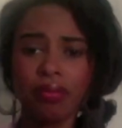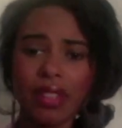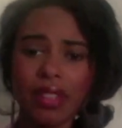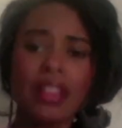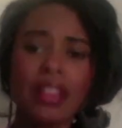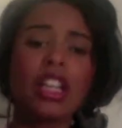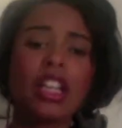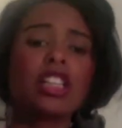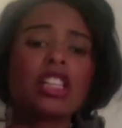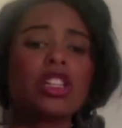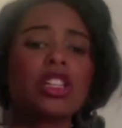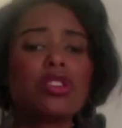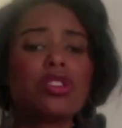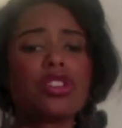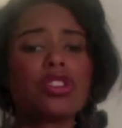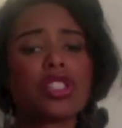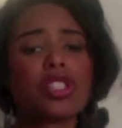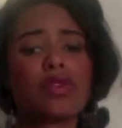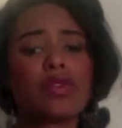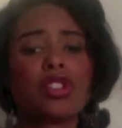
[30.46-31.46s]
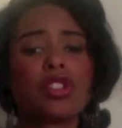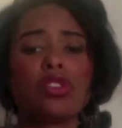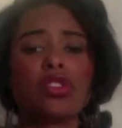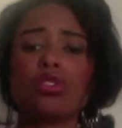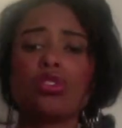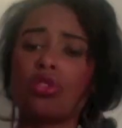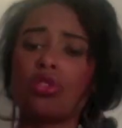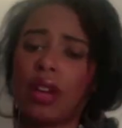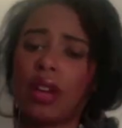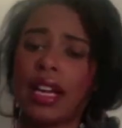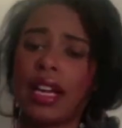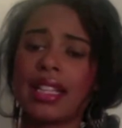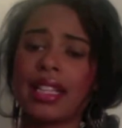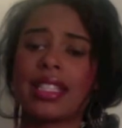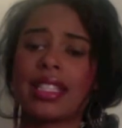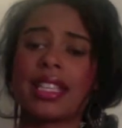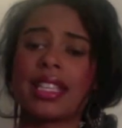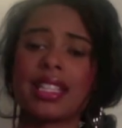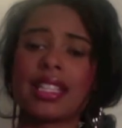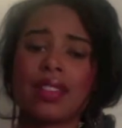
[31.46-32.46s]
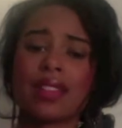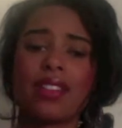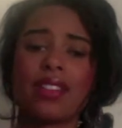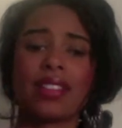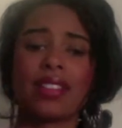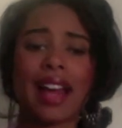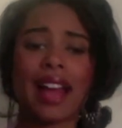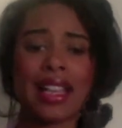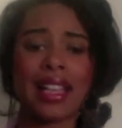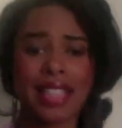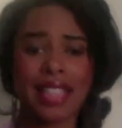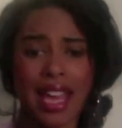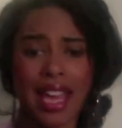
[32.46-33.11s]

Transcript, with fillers: They're losers of two straight and six of their last